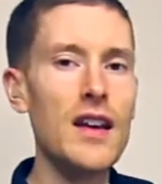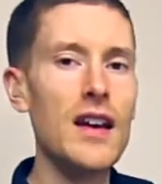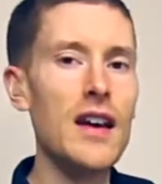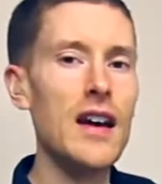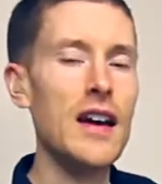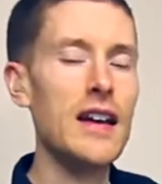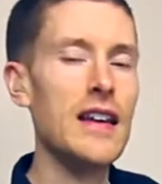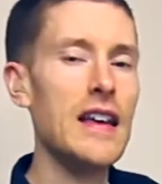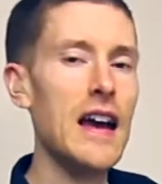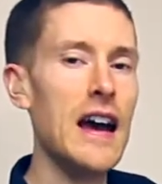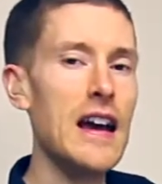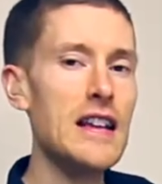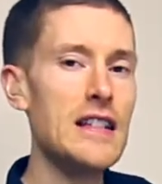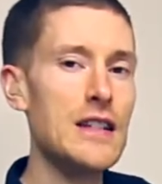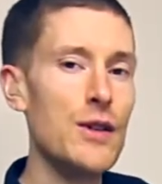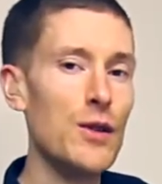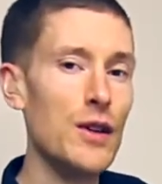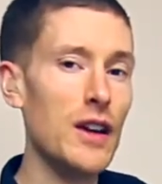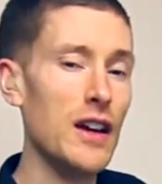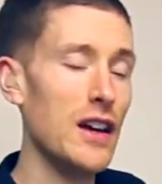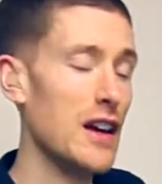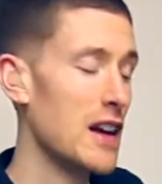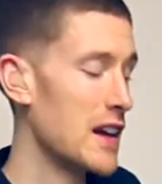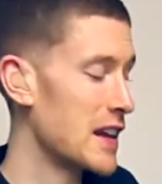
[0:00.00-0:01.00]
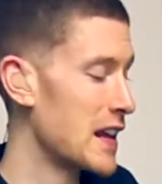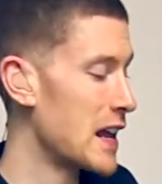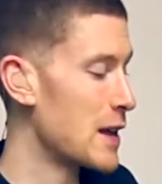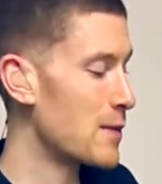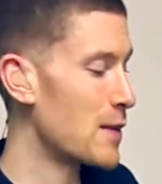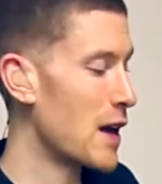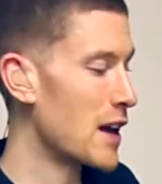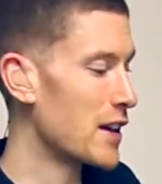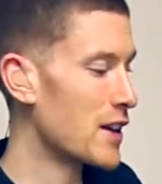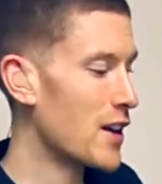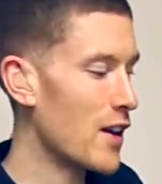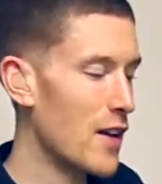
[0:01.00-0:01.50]
Okay, so you want to keep
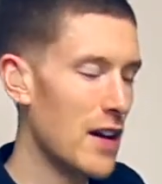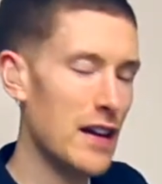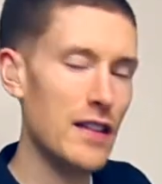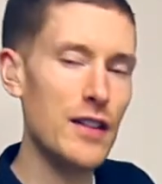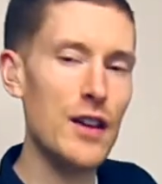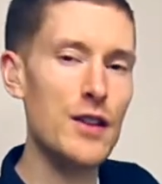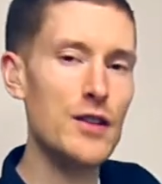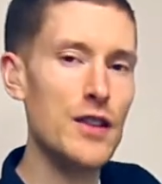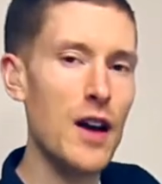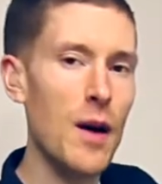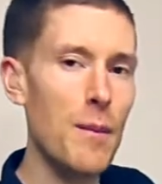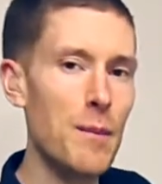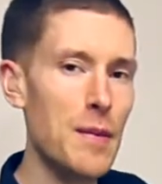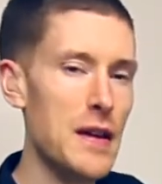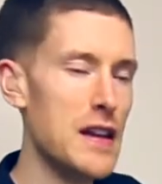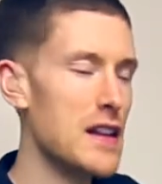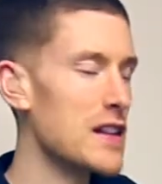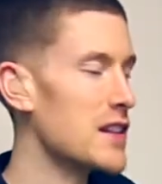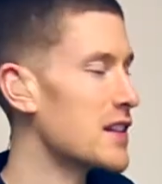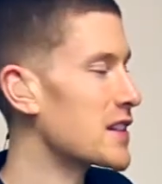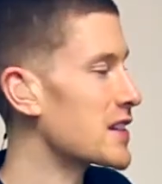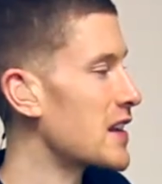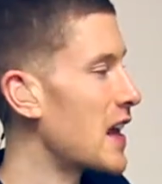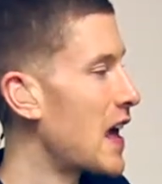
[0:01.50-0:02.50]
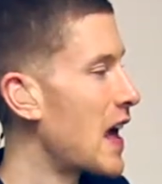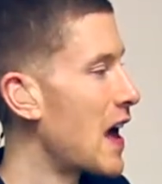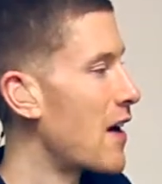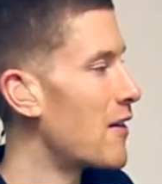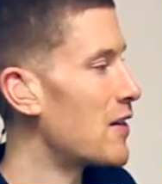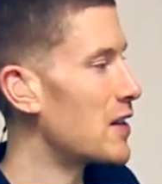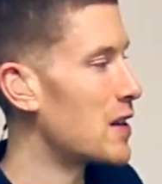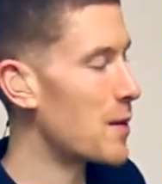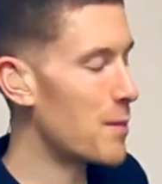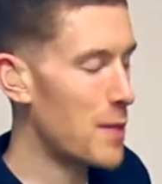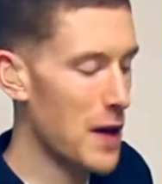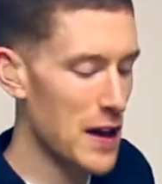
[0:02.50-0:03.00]
that going, those upbeats, and
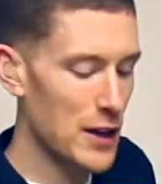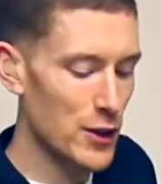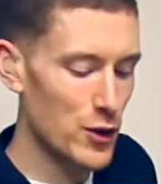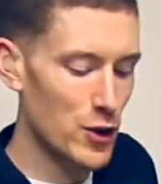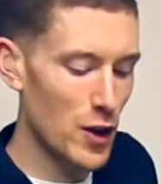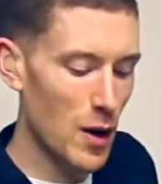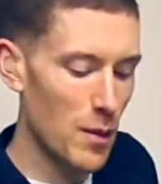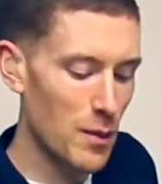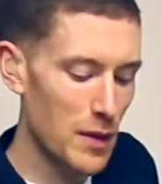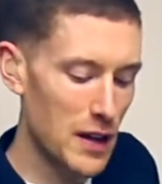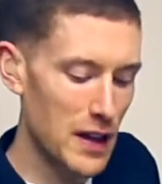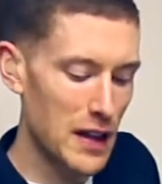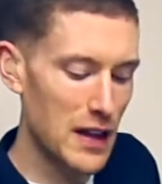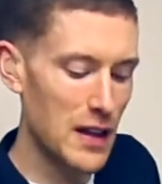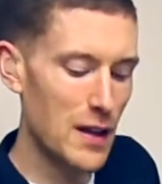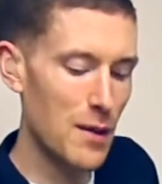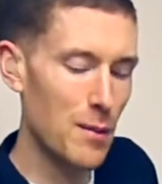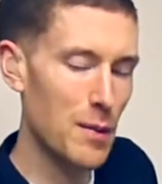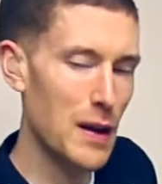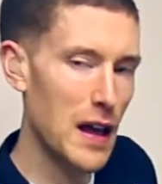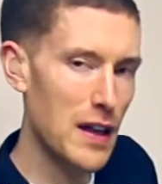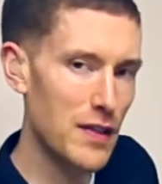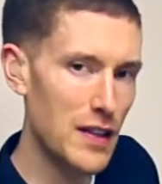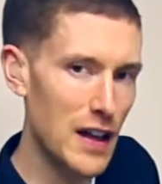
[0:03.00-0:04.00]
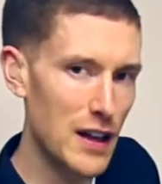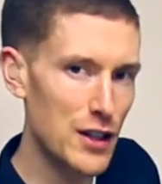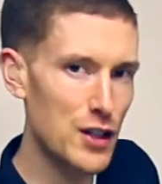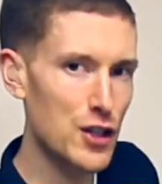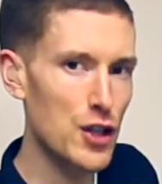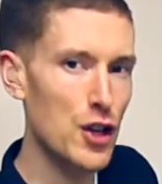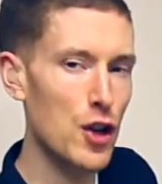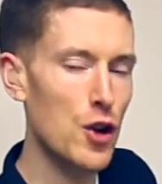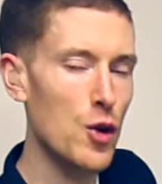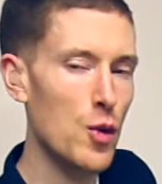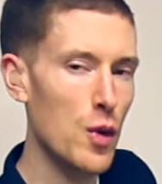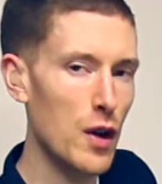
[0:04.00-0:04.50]
then the bass drum playing that
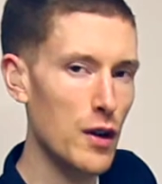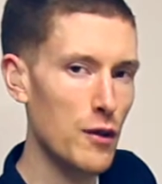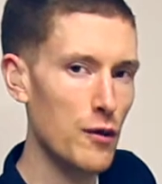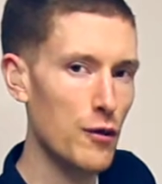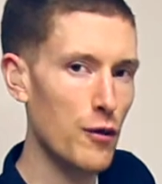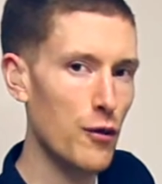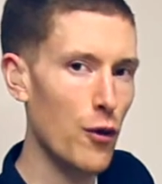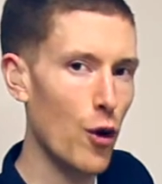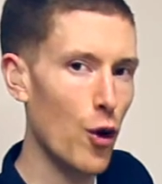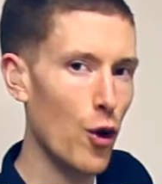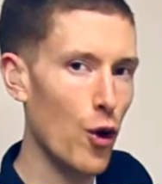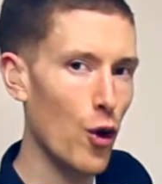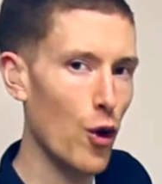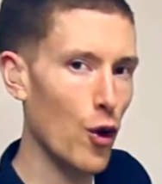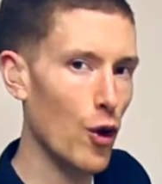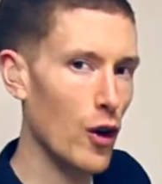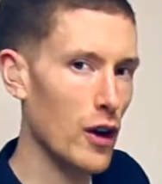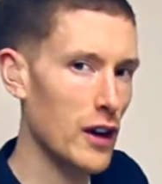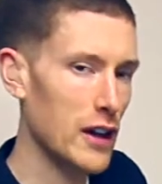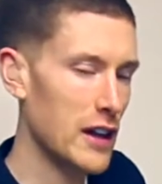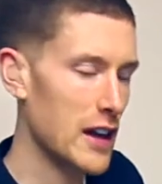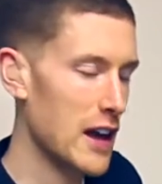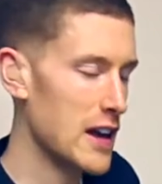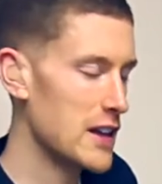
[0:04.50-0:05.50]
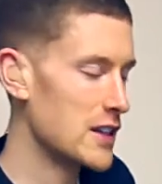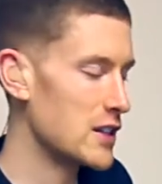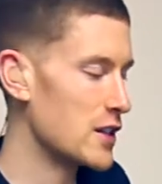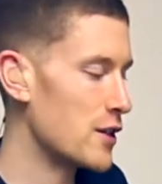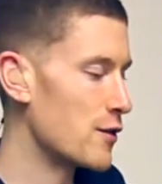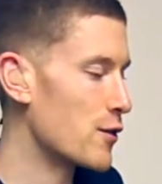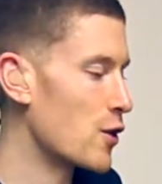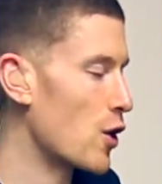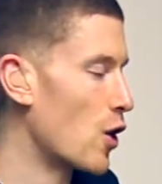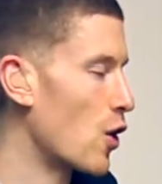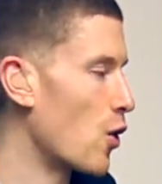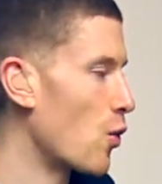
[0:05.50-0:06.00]
2 and 4. Okay, so
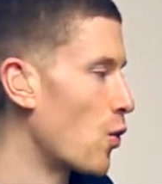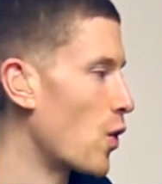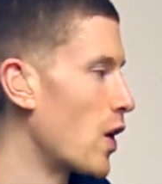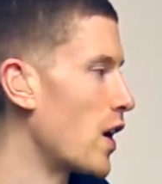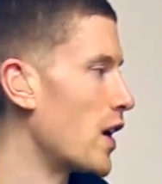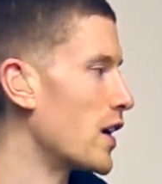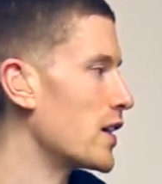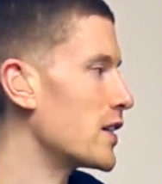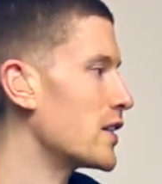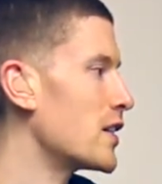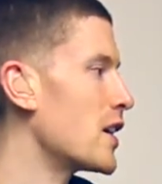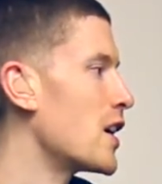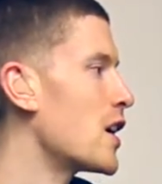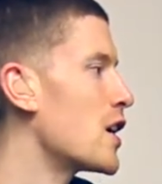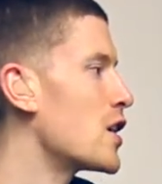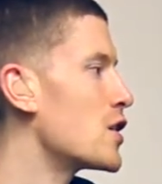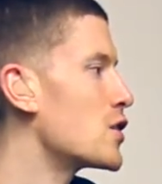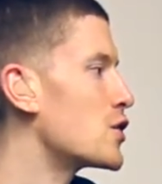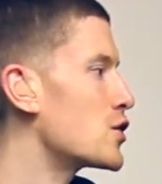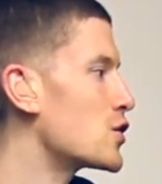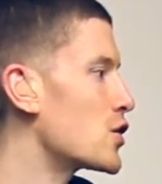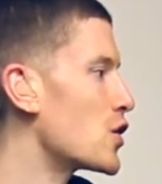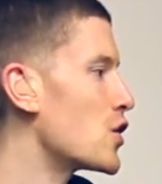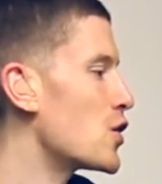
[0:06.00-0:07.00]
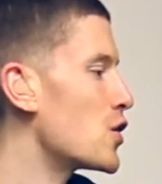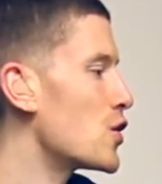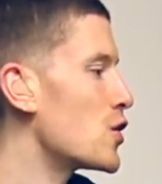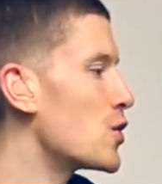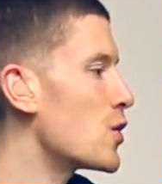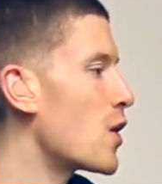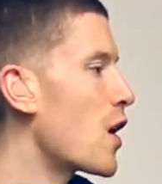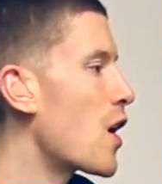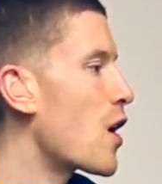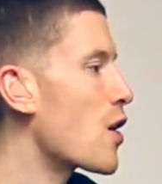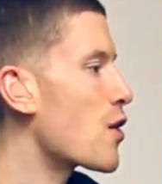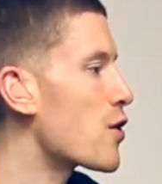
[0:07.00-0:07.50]
you've got 1,
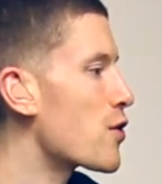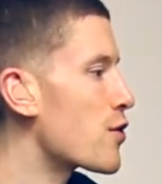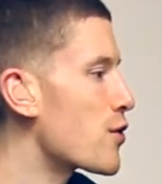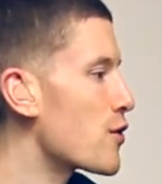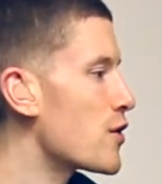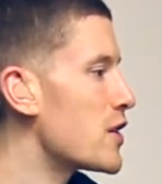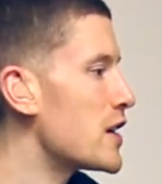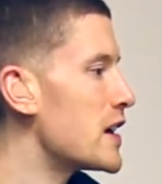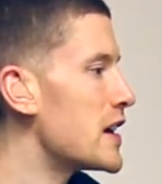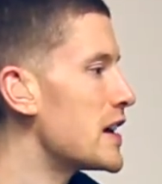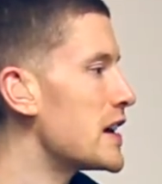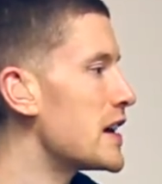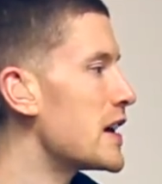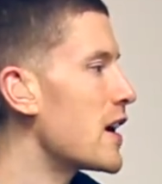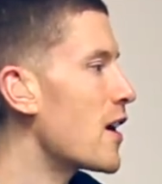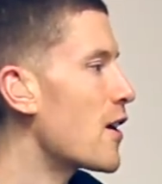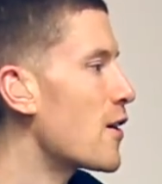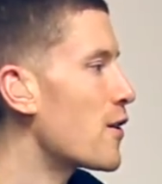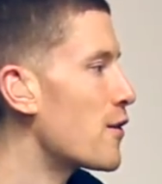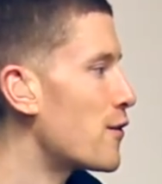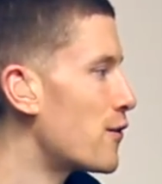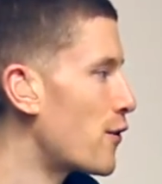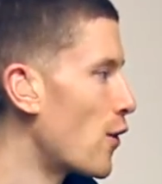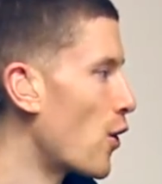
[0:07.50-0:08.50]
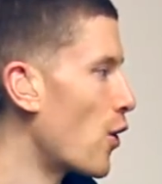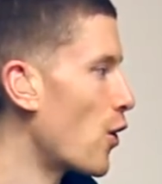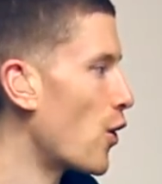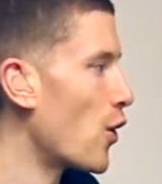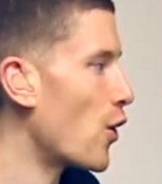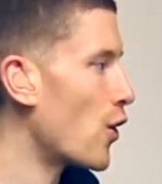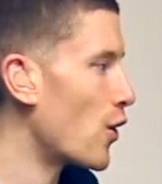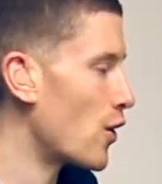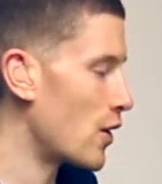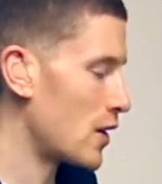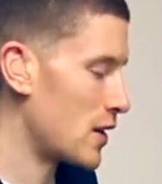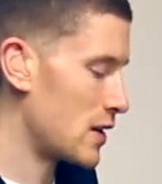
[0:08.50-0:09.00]
2, 3,
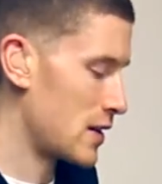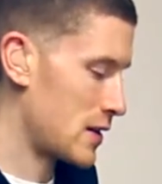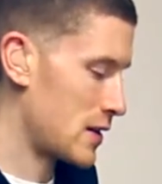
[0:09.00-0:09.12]
4.